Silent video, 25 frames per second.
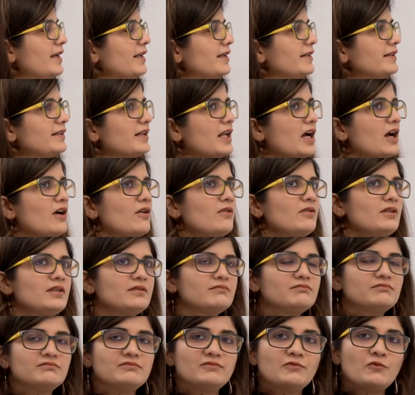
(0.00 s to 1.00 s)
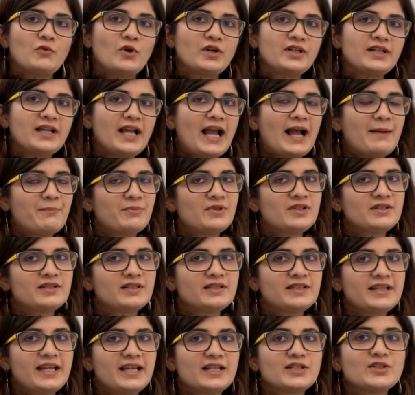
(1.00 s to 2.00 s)
Now what happens
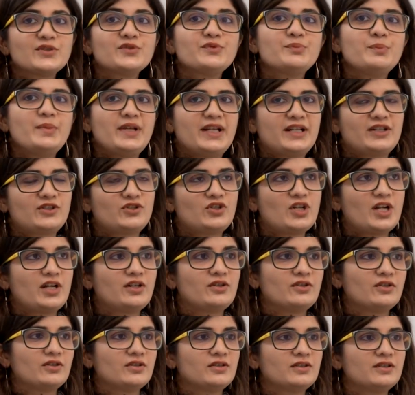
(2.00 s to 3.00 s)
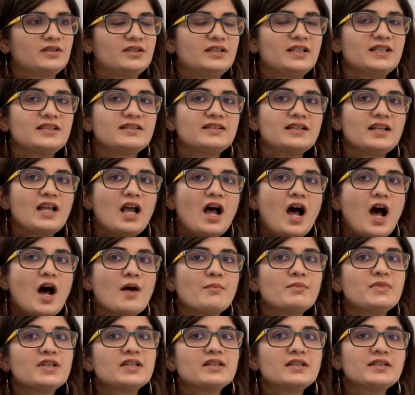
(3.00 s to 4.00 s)
in case of mixed gender? Let's say
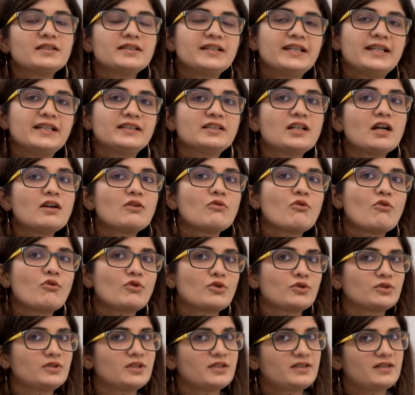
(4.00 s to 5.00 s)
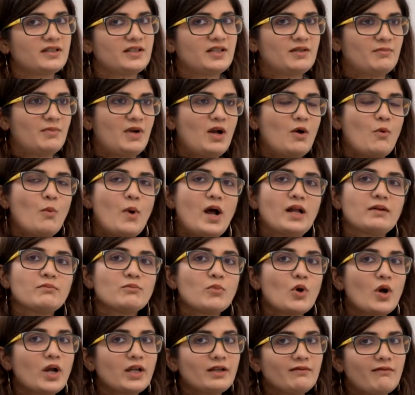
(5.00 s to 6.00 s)
Amir and Geeta go to the cinema. One
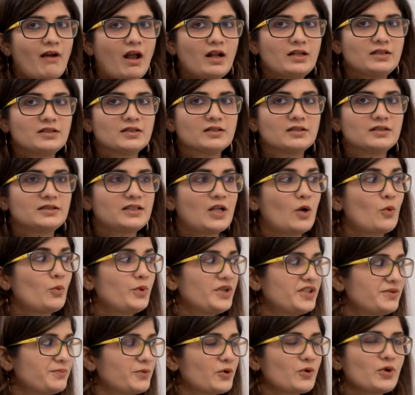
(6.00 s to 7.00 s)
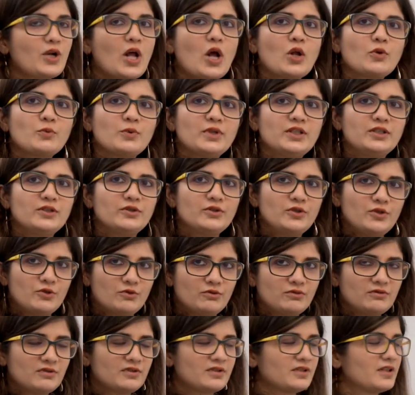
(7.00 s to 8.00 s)
boy, one girl. Now which pronoun will you
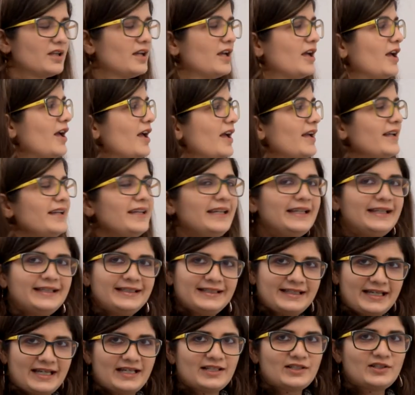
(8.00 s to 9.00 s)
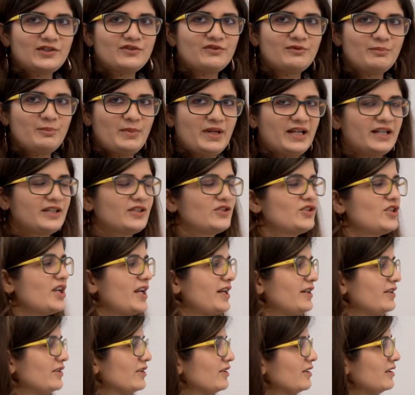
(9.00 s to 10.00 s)
use? In case of mixed
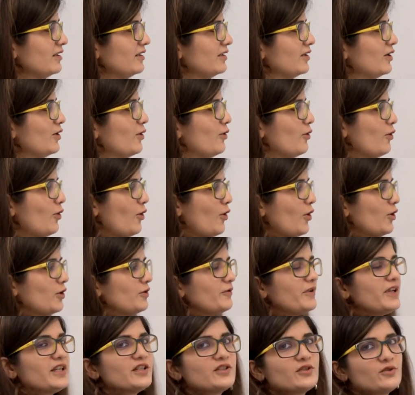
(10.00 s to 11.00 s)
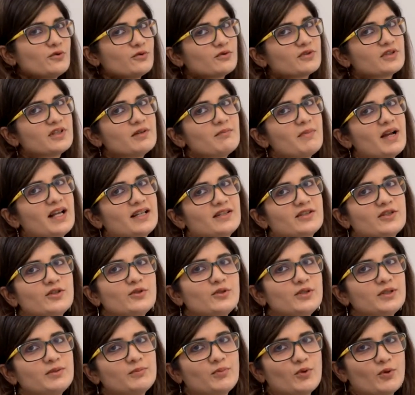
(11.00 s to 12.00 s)
gender, always use the
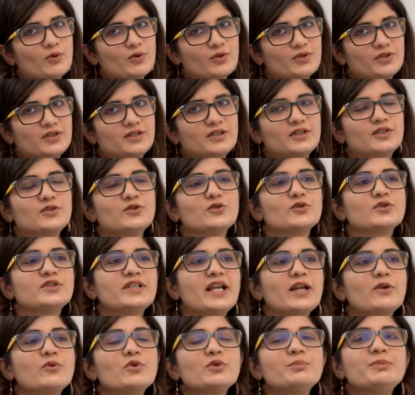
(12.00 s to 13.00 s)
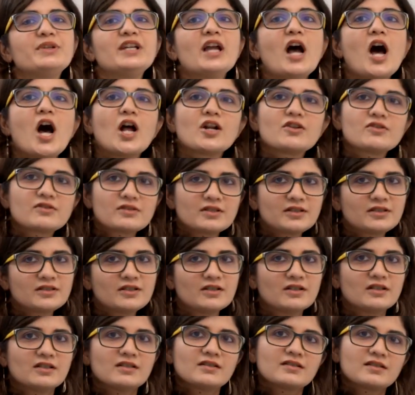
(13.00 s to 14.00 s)
masculine plural. So there could be 100
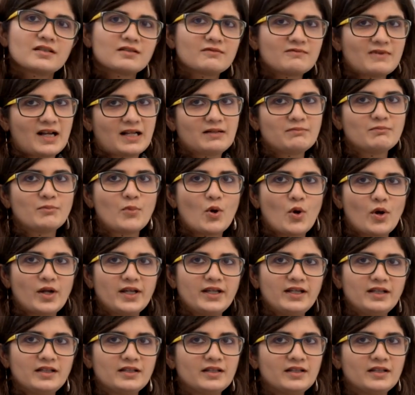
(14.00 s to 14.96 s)
girls and one boy.